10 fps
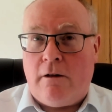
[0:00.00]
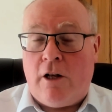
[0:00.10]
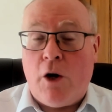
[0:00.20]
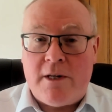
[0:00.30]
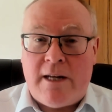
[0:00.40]

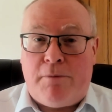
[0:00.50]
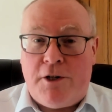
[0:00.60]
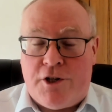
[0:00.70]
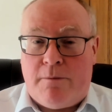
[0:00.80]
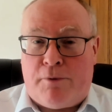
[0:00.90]
lower
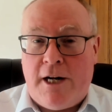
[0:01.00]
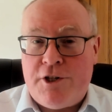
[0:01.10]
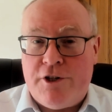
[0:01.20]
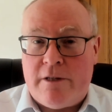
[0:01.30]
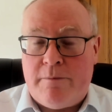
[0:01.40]
temperatures and
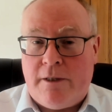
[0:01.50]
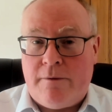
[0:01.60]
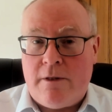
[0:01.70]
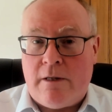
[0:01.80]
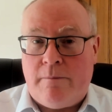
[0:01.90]
pressures,
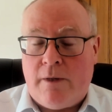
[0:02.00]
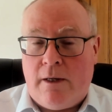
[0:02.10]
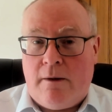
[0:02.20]
but um,